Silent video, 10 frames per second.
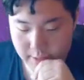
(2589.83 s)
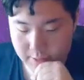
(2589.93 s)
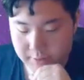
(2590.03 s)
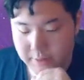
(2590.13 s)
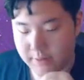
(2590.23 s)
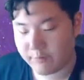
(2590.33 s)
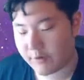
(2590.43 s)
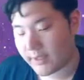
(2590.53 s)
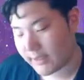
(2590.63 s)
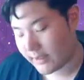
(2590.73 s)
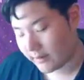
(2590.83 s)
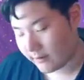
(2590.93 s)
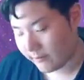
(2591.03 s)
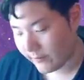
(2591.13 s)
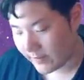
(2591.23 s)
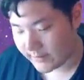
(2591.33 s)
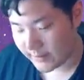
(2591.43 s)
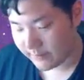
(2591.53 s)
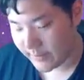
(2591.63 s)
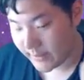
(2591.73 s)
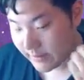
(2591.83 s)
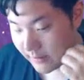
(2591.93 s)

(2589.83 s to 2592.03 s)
I just protect here. Very safe play.